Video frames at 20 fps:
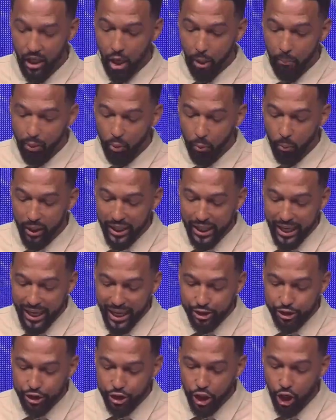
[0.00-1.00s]
But when he
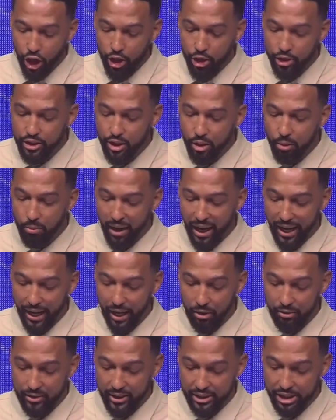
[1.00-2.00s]
had turned
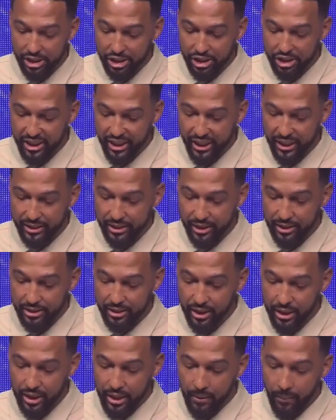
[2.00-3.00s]
around, this is
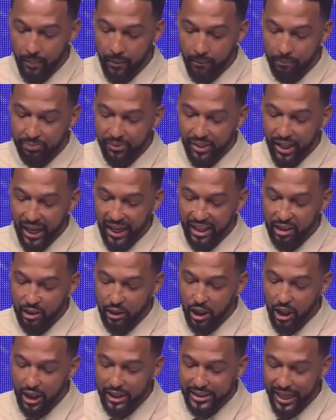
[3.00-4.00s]
Jesus, and
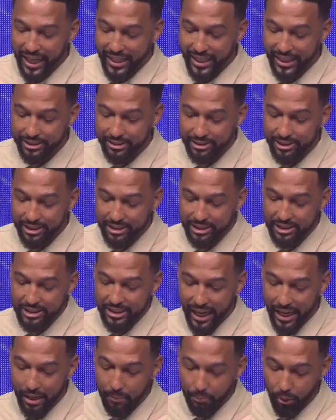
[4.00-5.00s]
looked at his
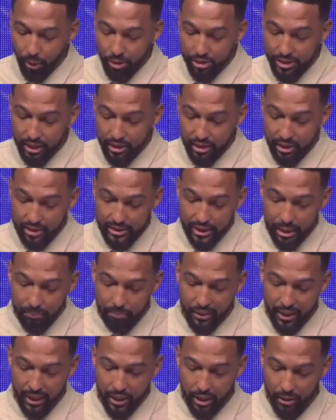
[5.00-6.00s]
disciples. He looks at
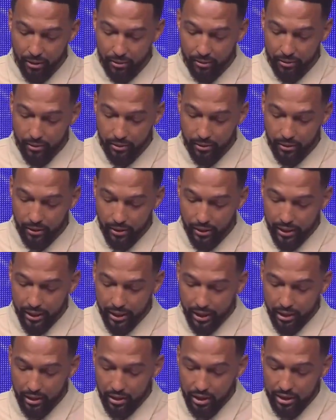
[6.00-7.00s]
Peter.
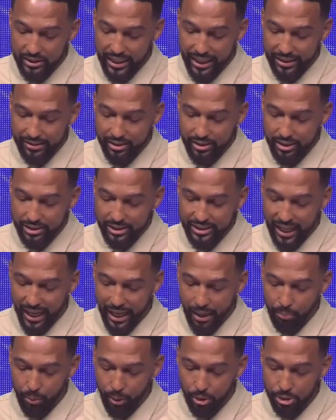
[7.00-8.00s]
He looks at the
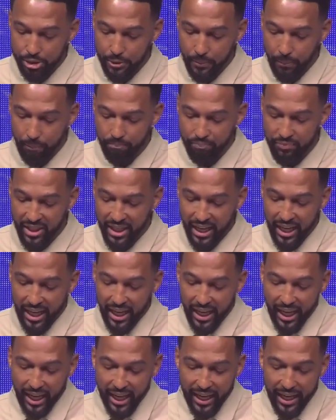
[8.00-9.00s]
disciples.
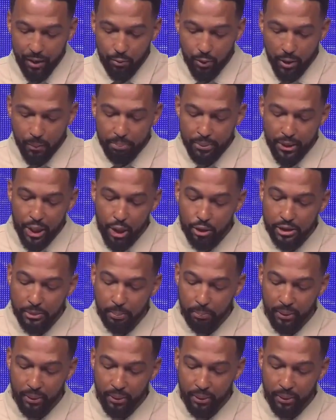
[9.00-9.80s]
He rebuked